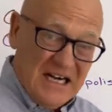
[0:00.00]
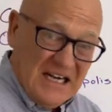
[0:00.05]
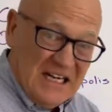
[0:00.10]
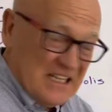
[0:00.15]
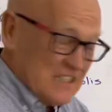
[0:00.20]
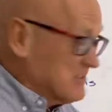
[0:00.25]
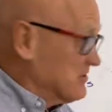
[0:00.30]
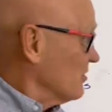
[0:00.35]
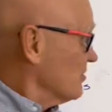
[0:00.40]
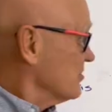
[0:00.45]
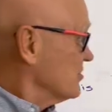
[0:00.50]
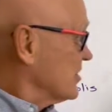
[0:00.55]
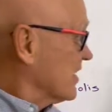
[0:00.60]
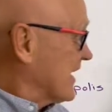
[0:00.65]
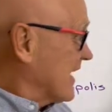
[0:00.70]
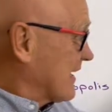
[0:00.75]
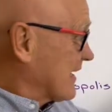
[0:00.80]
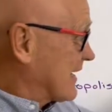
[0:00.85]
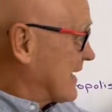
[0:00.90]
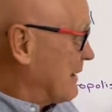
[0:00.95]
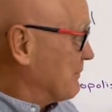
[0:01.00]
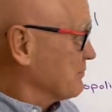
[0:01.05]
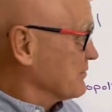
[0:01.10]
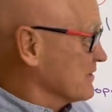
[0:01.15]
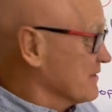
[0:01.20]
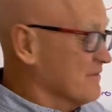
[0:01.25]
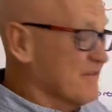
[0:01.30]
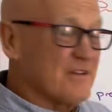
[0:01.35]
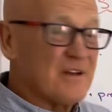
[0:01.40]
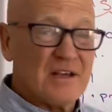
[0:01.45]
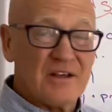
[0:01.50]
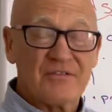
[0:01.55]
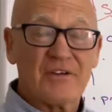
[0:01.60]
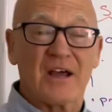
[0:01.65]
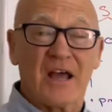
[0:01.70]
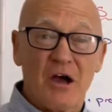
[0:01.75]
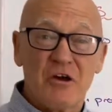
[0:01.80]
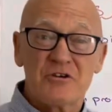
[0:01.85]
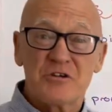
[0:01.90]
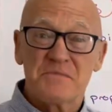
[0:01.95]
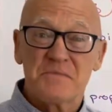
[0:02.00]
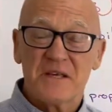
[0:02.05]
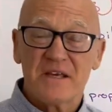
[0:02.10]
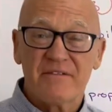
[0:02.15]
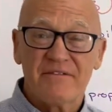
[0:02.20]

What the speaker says: as long as you get a couple of these, are going to be